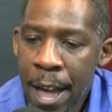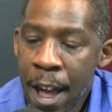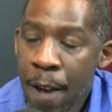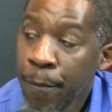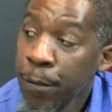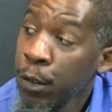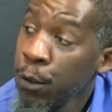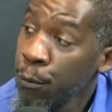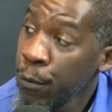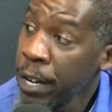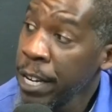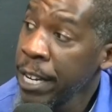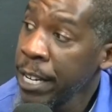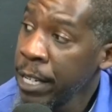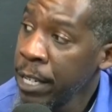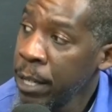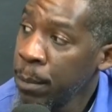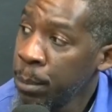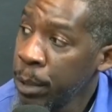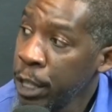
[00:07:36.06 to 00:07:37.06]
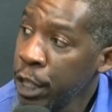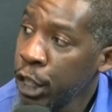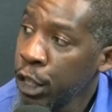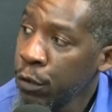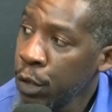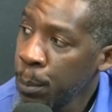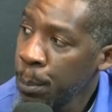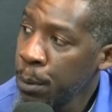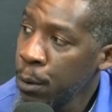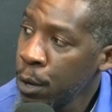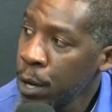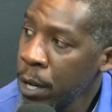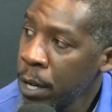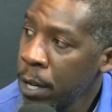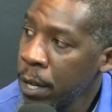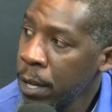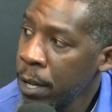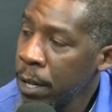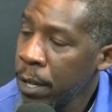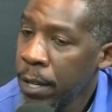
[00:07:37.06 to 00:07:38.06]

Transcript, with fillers: after reading the bleacher report